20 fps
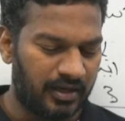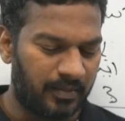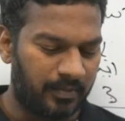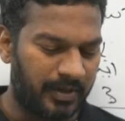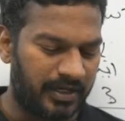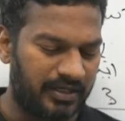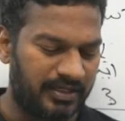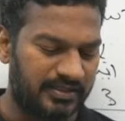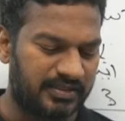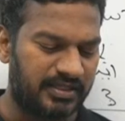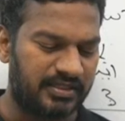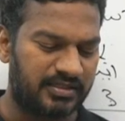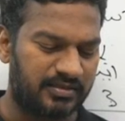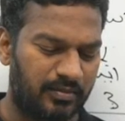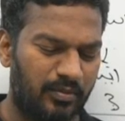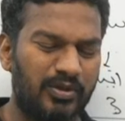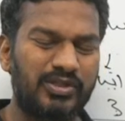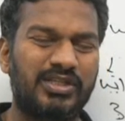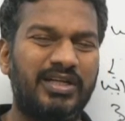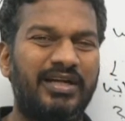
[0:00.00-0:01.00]
But this is
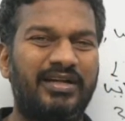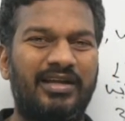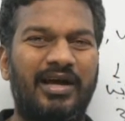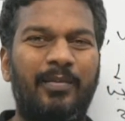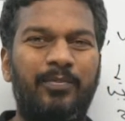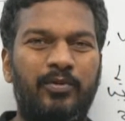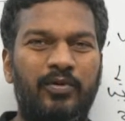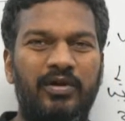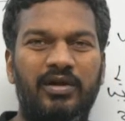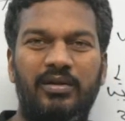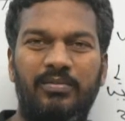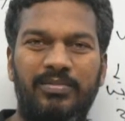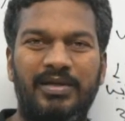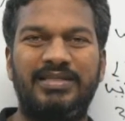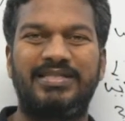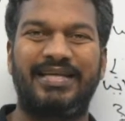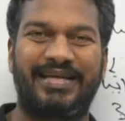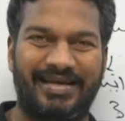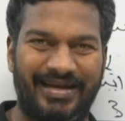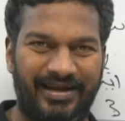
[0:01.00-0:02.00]
mostly top 20
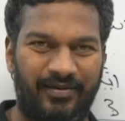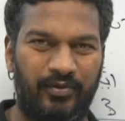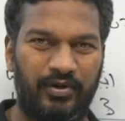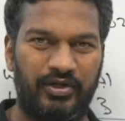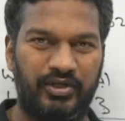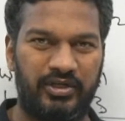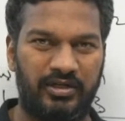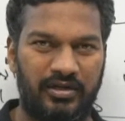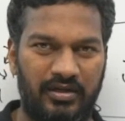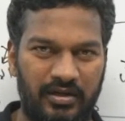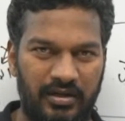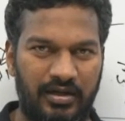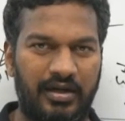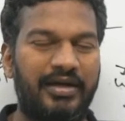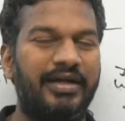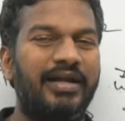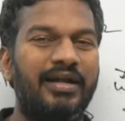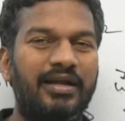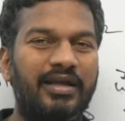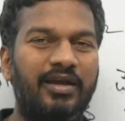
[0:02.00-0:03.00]
basic level here. I
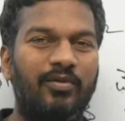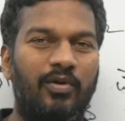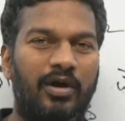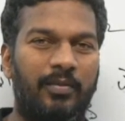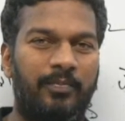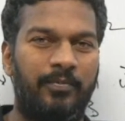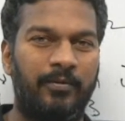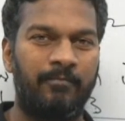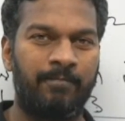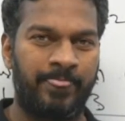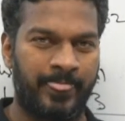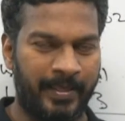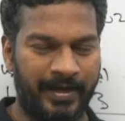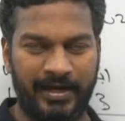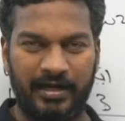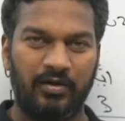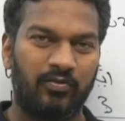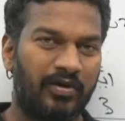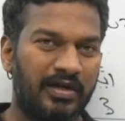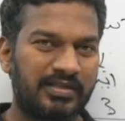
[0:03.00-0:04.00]
didn't give up
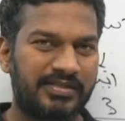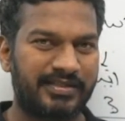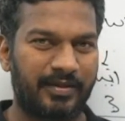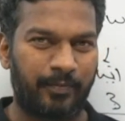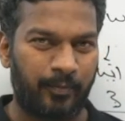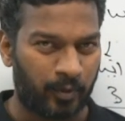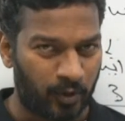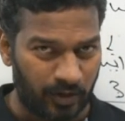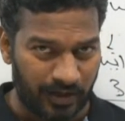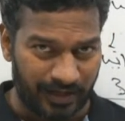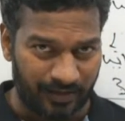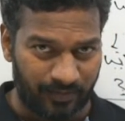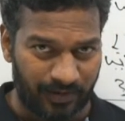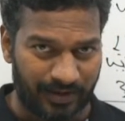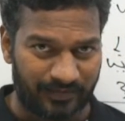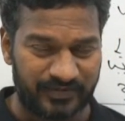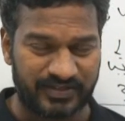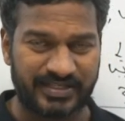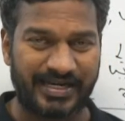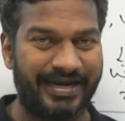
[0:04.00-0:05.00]
advanced pro level
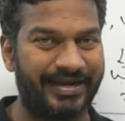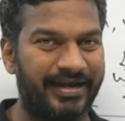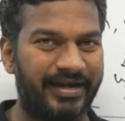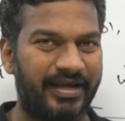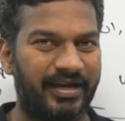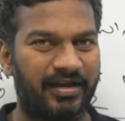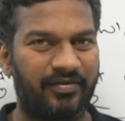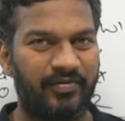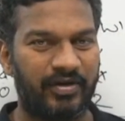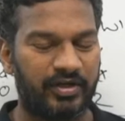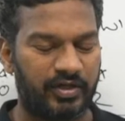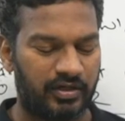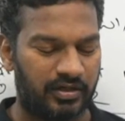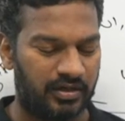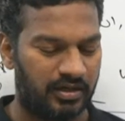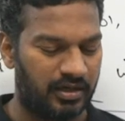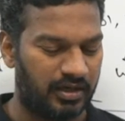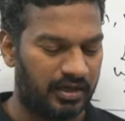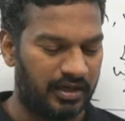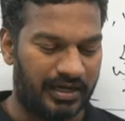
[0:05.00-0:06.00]
of standard innovation
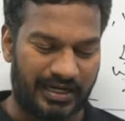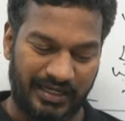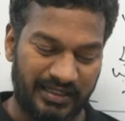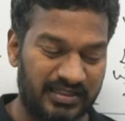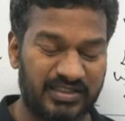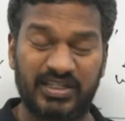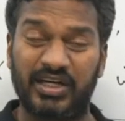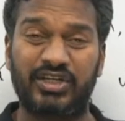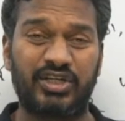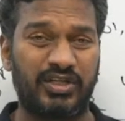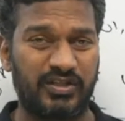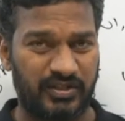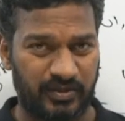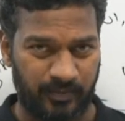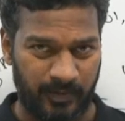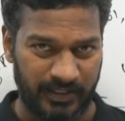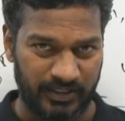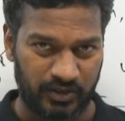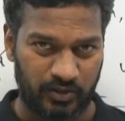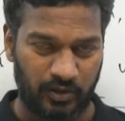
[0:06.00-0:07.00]
and instructions.
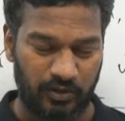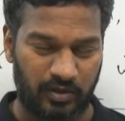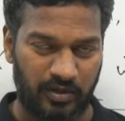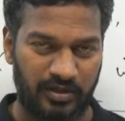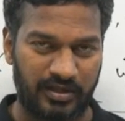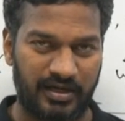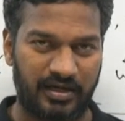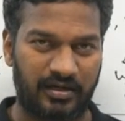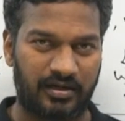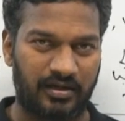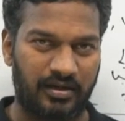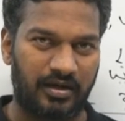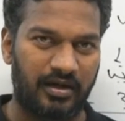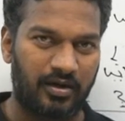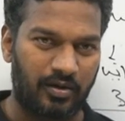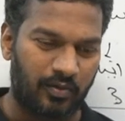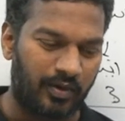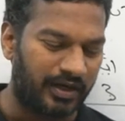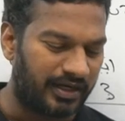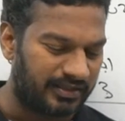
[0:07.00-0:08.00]
Please go through that,
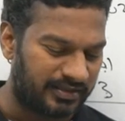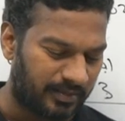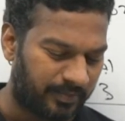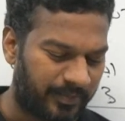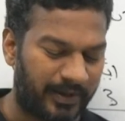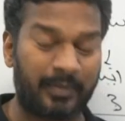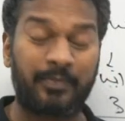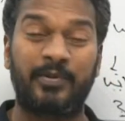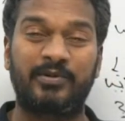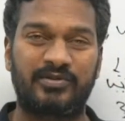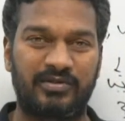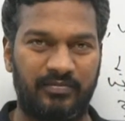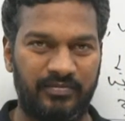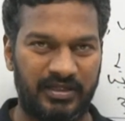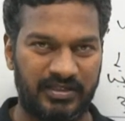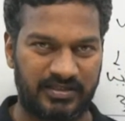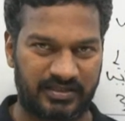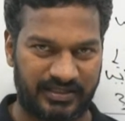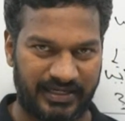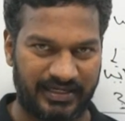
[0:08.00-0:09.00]
what is the purpose of
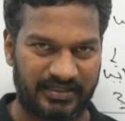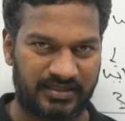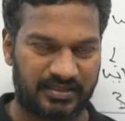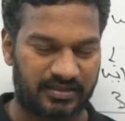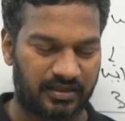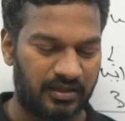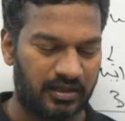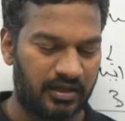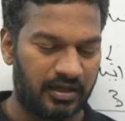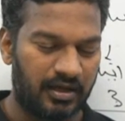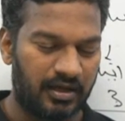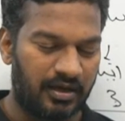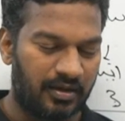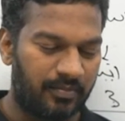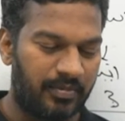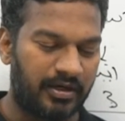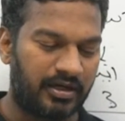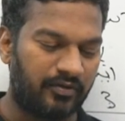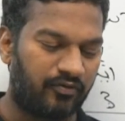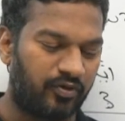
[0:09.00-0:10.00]
this test.
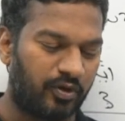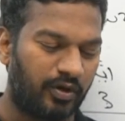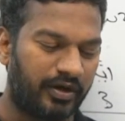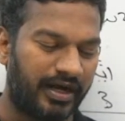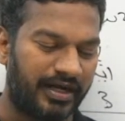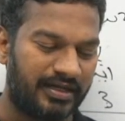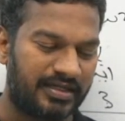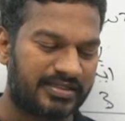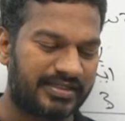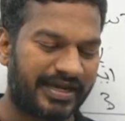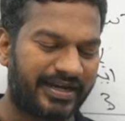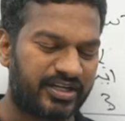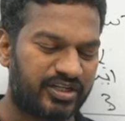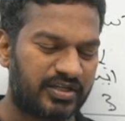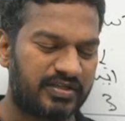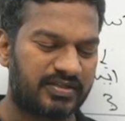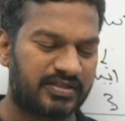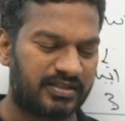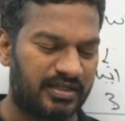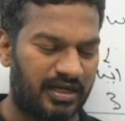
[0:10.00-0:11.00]
But if you look at the
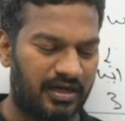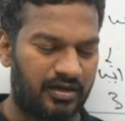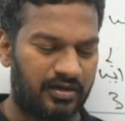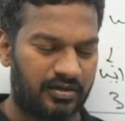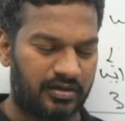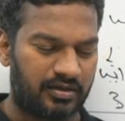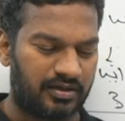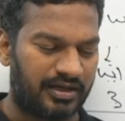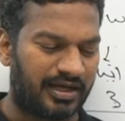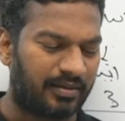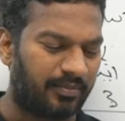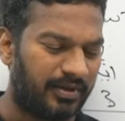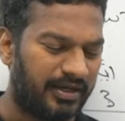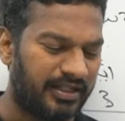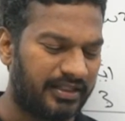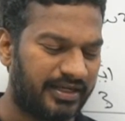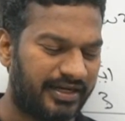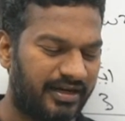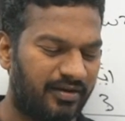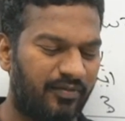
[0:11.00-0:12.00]
sections now, normally
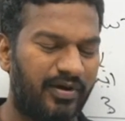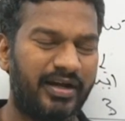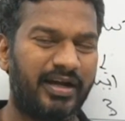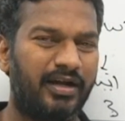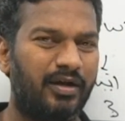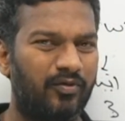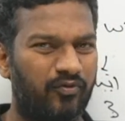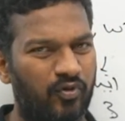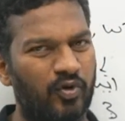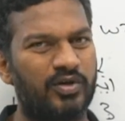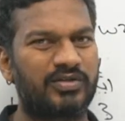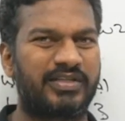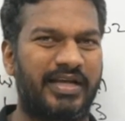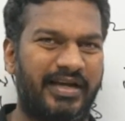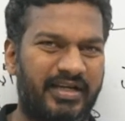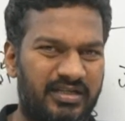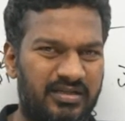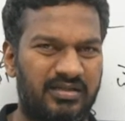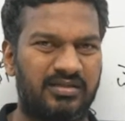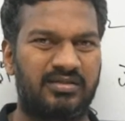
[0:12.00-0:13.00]
they divide into 4
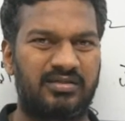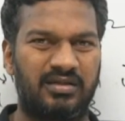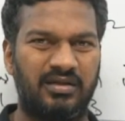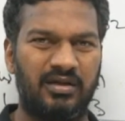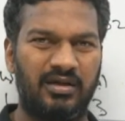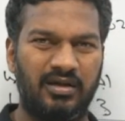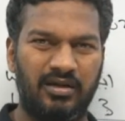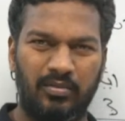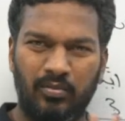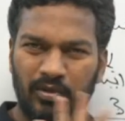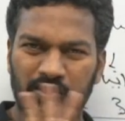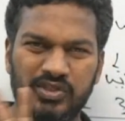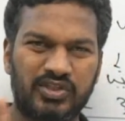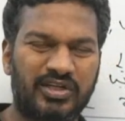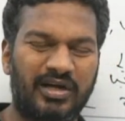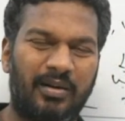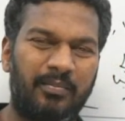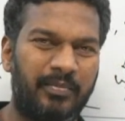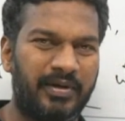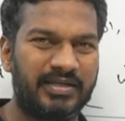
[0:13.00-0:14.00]
sections. Most
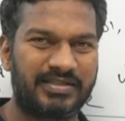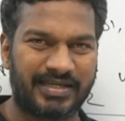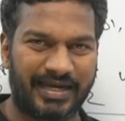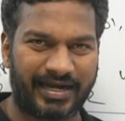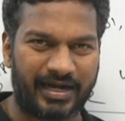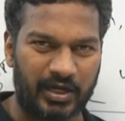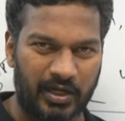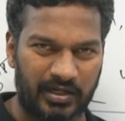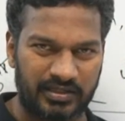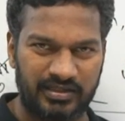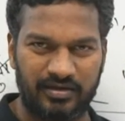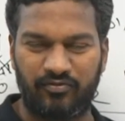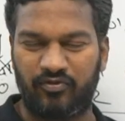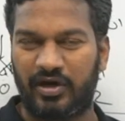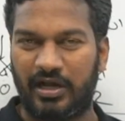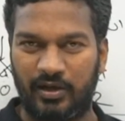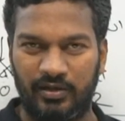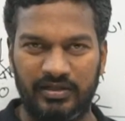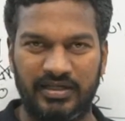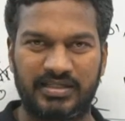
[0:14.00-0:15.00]
companies across, they
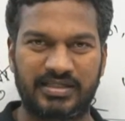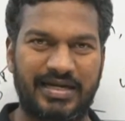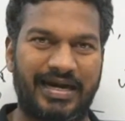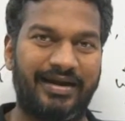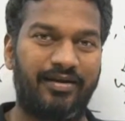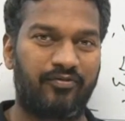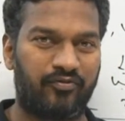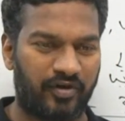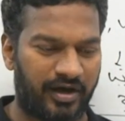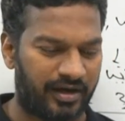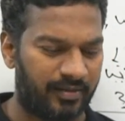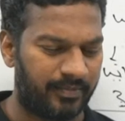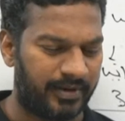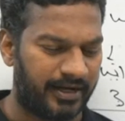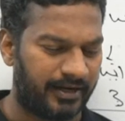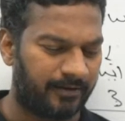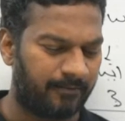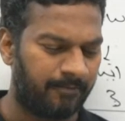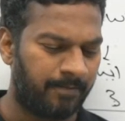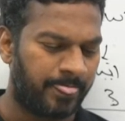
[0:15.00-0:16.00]
follow this kind of
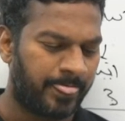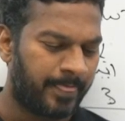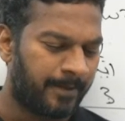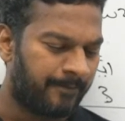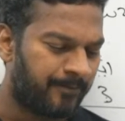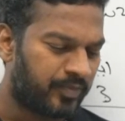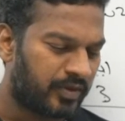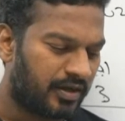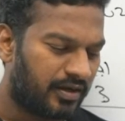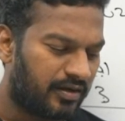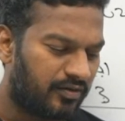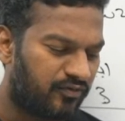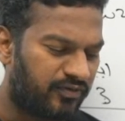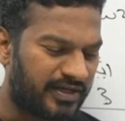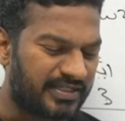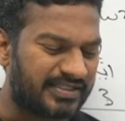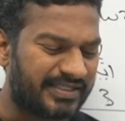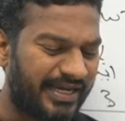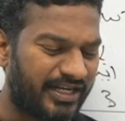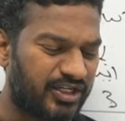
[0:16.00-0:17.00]
format.
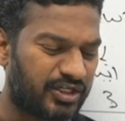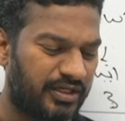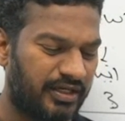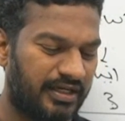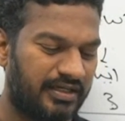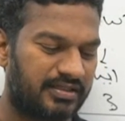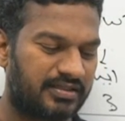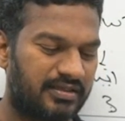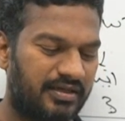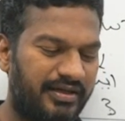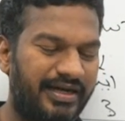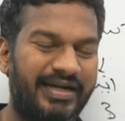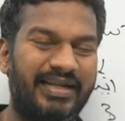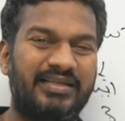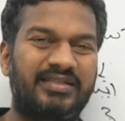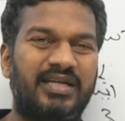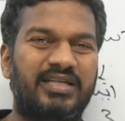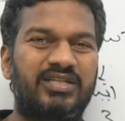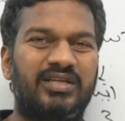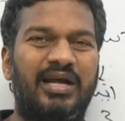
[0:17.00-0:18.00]
First section is data
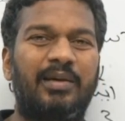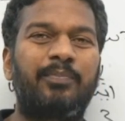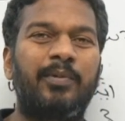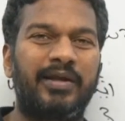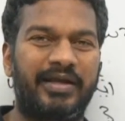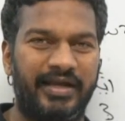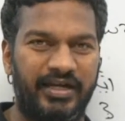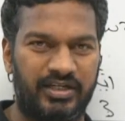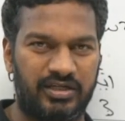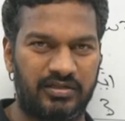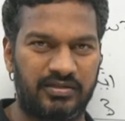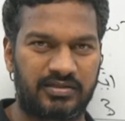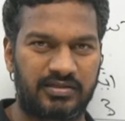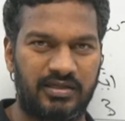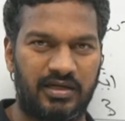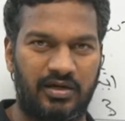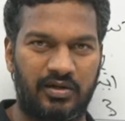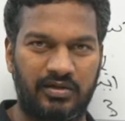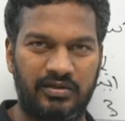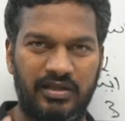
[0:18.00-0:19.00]
structure applications
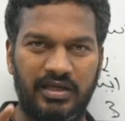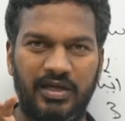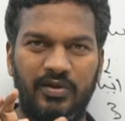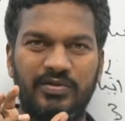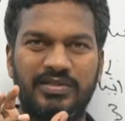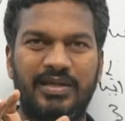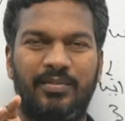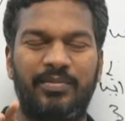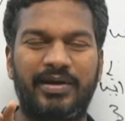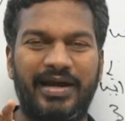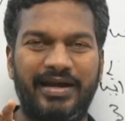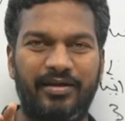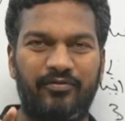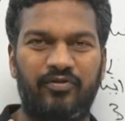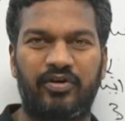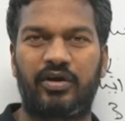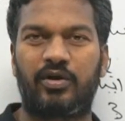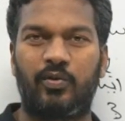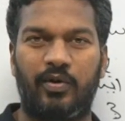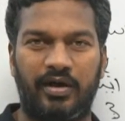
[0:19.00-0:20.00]
now. They give some kind of
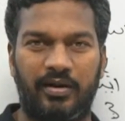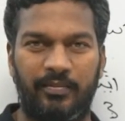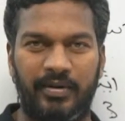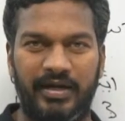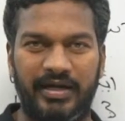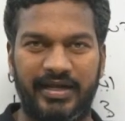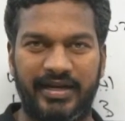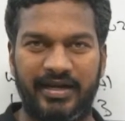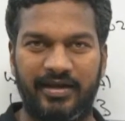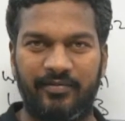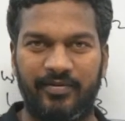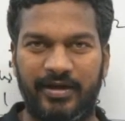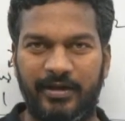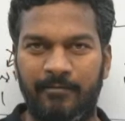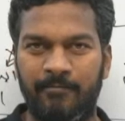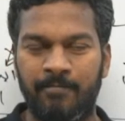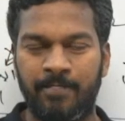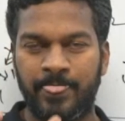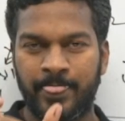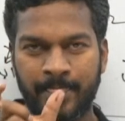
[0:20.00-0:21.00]
requirement anyway.
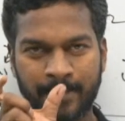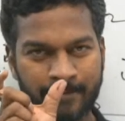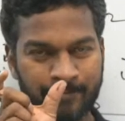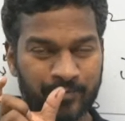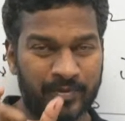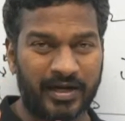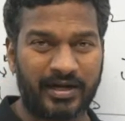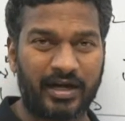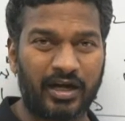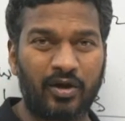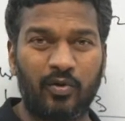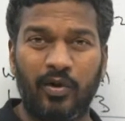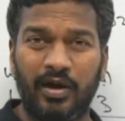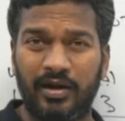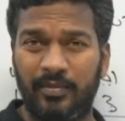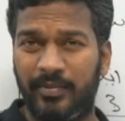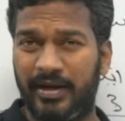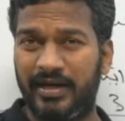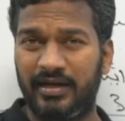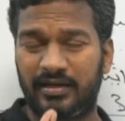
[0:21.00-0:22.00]
That
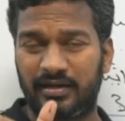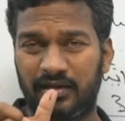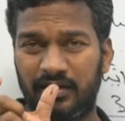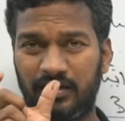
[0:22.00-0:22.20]
requirement,